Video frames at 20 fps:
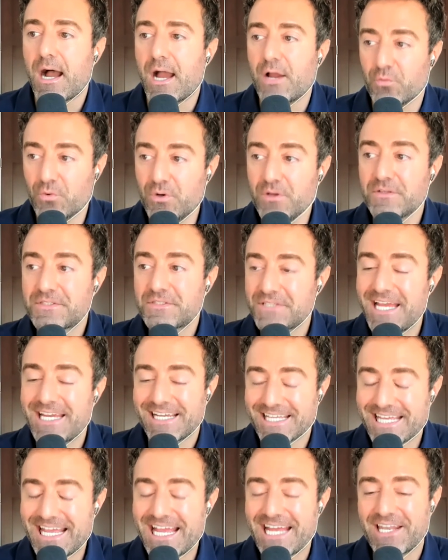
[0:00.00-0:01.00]
I will say,
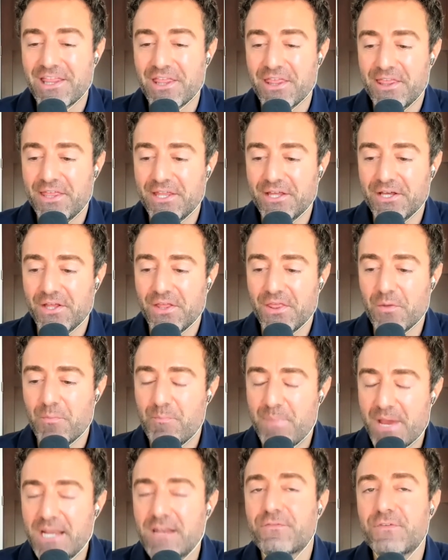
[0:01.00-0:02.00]
again, the, the
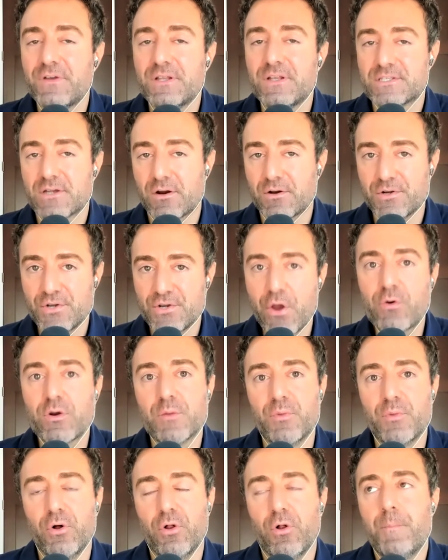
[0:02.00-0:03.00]
benefits are
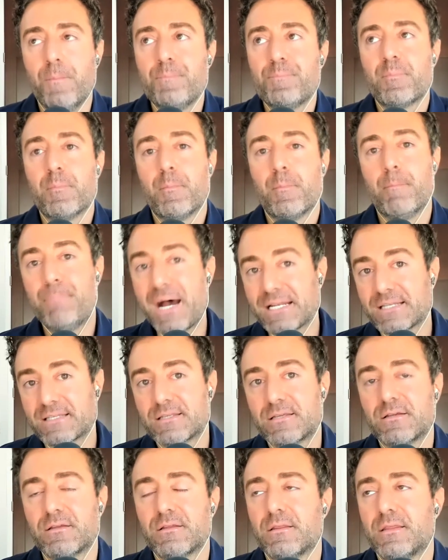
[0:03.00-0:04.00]
notable,
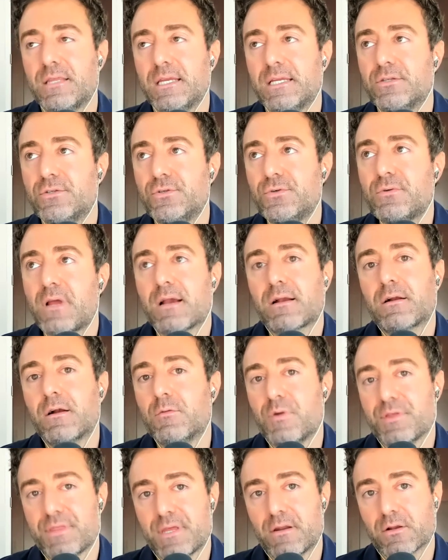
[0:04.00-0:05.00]
but they do not
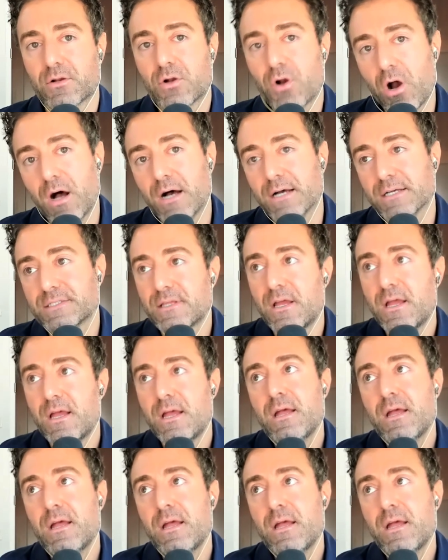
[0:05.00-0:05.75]
come without a cost.